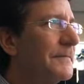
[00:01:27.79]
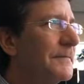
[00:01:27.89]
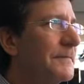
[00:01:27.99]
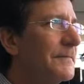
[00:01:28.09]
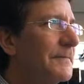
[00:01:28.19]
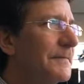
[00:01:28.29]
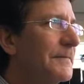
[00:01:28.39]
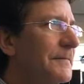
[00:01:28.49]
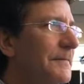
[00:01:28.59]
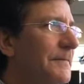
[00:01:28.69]
those
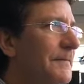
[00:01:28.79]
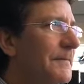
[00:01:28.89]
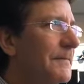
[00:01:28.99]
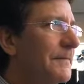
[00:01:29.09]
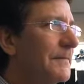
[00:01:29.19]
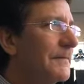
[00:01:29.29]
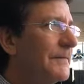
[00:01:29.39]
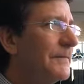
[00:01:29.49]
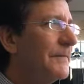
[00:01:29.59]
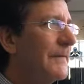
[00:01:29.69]
organizations that
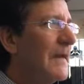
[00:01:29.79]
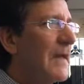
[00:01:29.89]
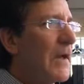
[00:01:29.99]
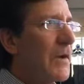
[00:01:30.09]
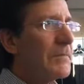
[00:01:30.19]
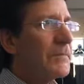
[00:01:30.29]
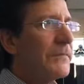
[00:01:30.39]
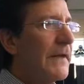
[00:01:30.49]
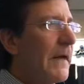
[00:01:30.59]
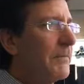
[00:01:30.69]
need your
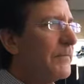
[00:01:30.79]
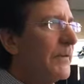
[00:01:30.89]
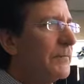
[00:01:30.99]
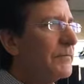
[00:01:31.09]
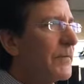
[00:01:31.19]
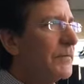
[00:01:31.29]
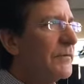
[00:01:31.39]
involvement?